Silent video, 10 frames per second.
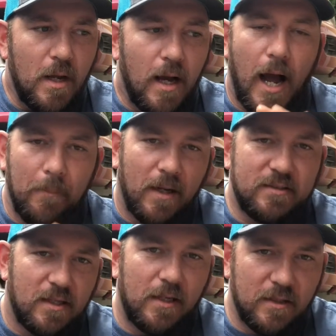I'm not
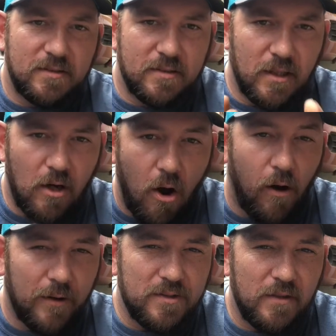saying this is the
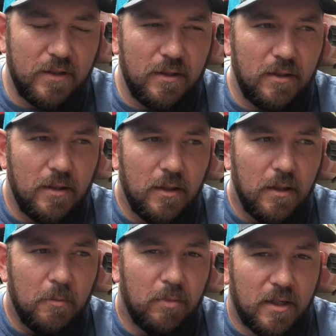cause of it,
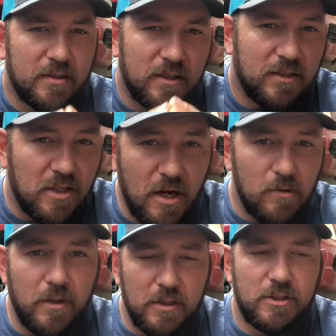because it's a
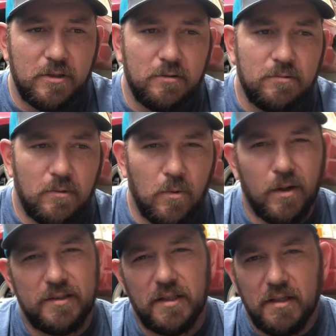known issue, or I
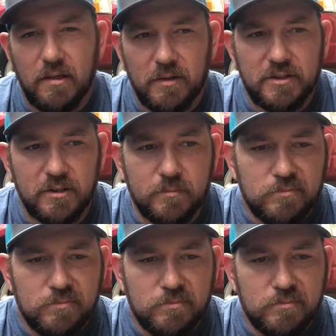say known issue,